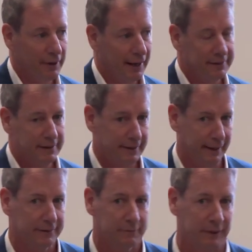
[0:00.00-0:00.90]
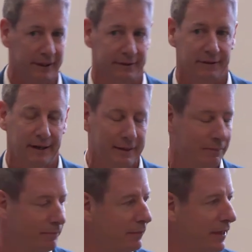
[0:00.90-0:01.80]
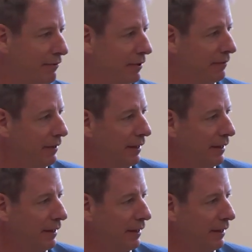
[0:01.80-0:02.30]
and I said yes, because I had given